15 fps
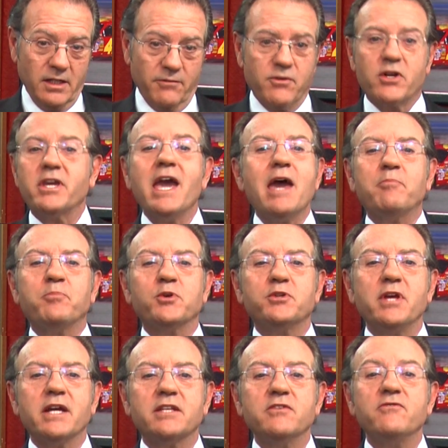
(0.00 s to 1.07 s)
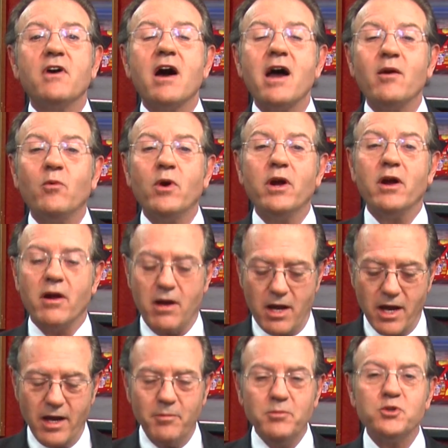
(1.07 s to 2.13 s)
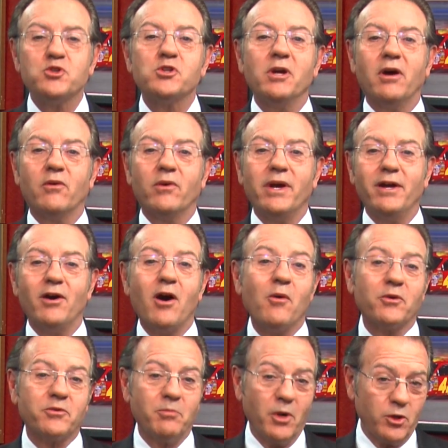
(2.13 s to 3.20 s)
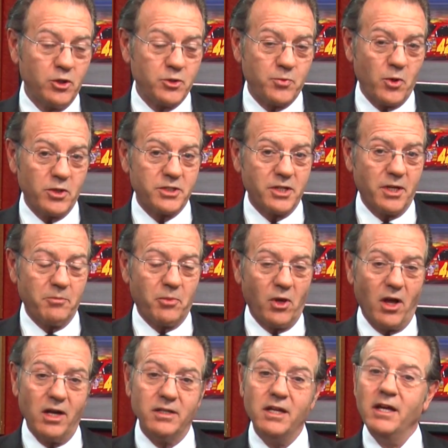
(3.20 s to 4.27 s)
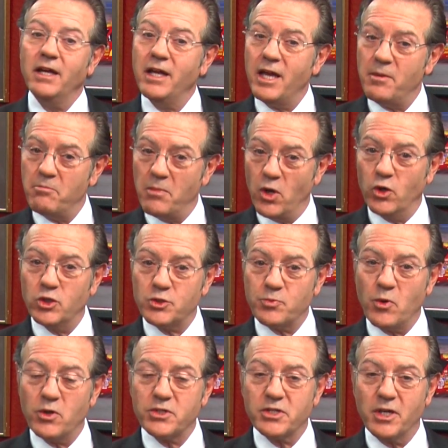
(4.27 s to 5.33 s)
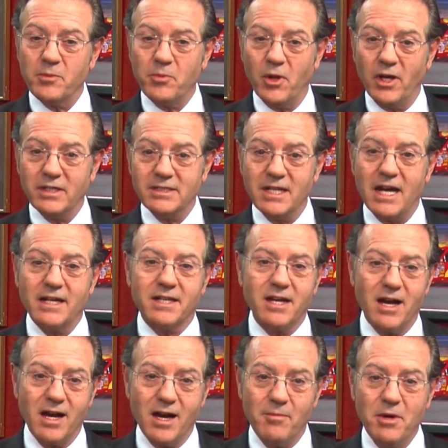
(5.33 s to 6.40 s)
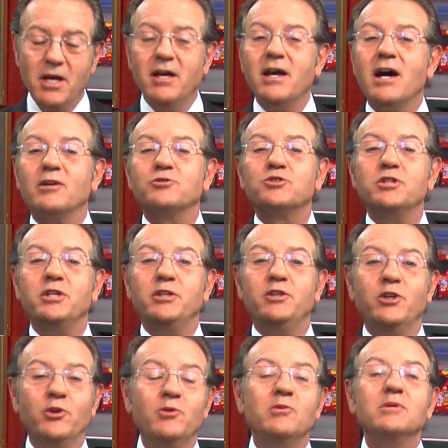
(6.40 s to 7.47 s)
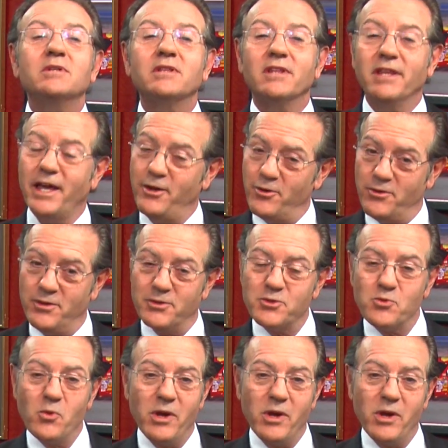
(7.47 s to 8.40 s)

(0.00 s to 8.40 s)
For Cat Protective Eyewear, I'm Michelle Rahal with Motorsports Unplugged and motorsportsunplugged.com. I'll see you later this